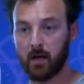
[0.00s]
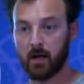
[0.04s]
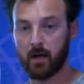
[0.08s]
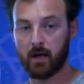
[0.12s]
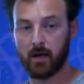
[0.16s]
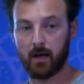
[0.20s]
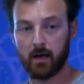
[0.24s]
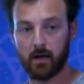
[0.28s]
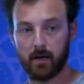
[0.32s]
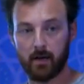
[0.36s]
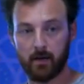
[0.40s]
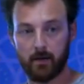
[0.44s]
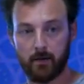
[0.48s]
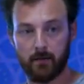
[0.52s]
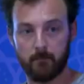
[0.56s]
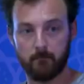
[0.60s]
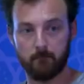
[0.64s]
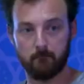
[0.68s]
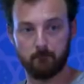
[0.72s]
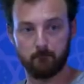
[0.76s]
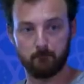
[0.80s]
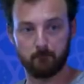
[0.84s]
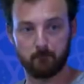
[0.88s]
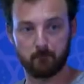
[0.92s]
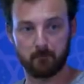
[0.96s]

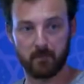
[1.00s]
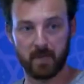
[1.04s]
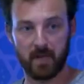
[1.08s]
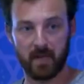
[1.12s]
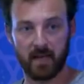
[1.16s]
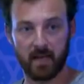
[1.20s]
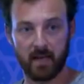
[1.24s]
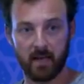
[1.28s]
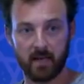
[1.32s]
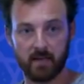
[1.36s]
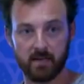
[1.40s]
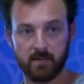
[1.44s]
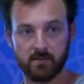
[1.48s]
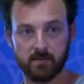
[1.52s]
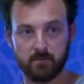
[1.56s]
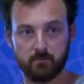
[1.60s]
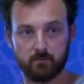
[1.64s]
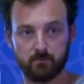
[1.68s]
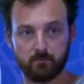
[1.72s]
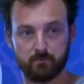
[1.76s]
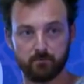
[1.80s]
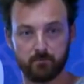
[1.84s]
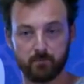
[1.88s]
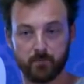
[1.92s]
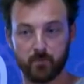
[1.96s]
And
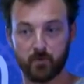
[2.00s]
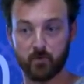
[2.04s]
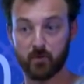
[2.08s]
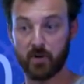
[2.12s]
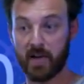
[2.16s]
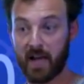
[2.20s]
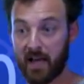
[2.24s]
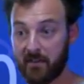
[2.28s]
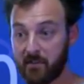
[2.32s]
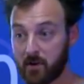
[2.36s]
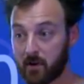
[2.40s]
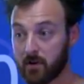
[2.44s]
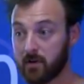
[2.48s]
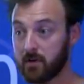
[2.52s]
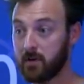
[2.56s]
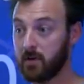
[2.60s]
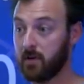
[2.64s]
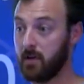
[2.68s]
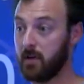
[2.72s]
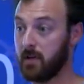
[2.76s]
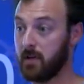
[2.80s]
together,